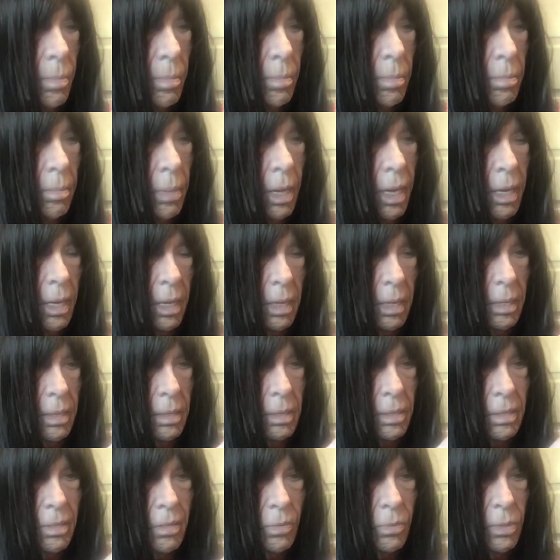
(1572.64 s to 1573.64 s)
But
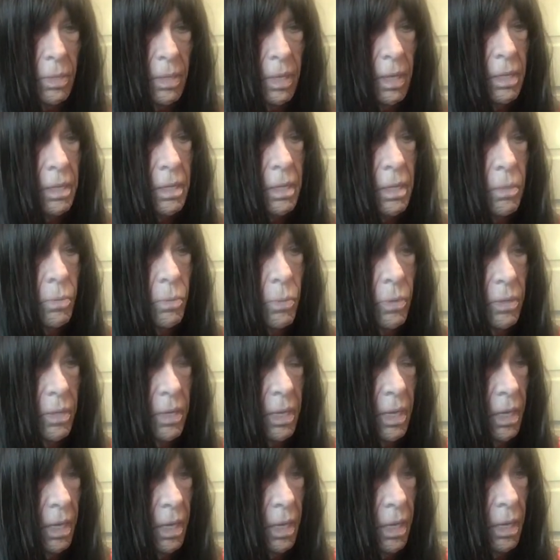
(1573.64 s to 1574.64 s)
what I did was
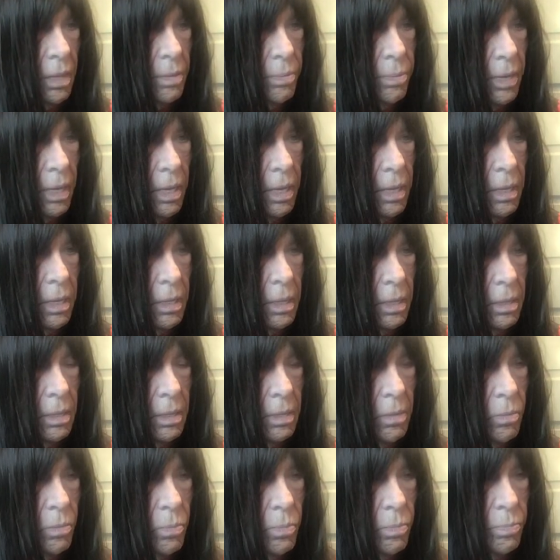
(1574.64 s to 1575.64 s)
have a
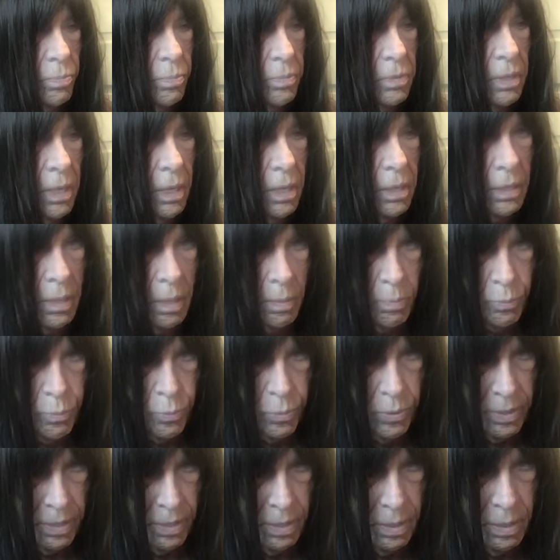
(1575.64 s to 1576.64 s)
take-up
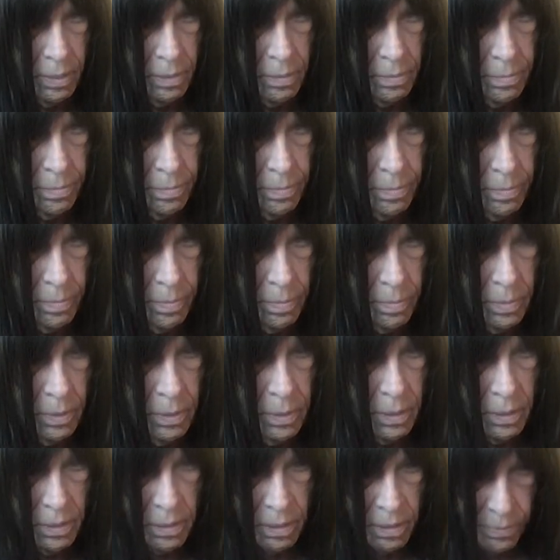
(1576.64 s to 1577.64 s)
reel,
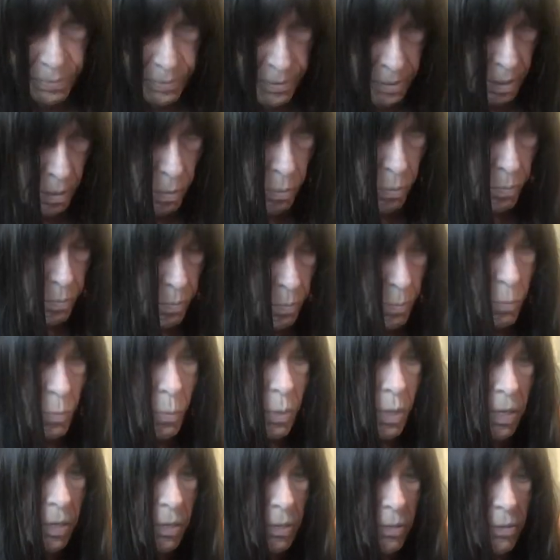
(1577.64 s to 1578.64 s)
because if you got
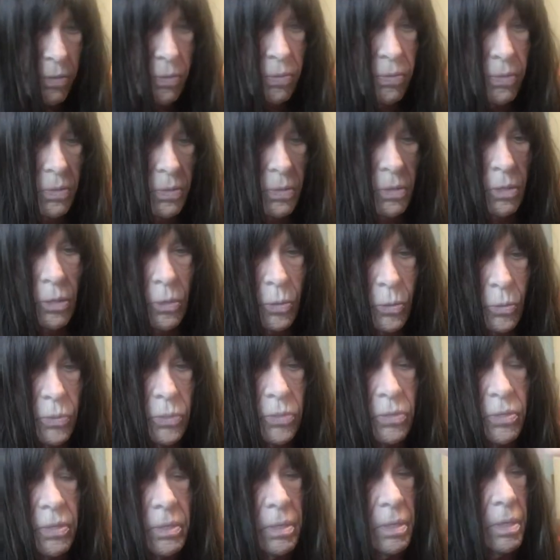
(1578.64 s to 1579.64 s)
wires loose,